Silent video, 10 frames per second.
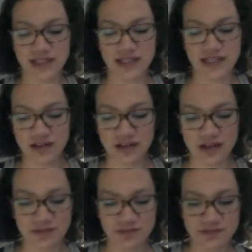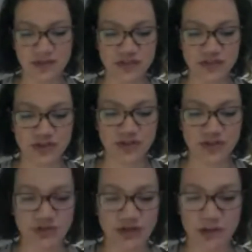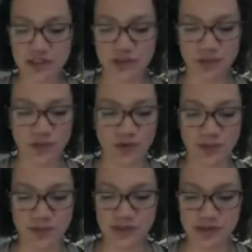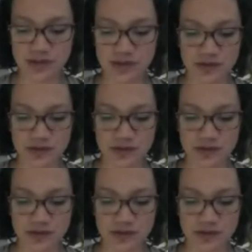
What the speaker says: I'll show you now how much it warps.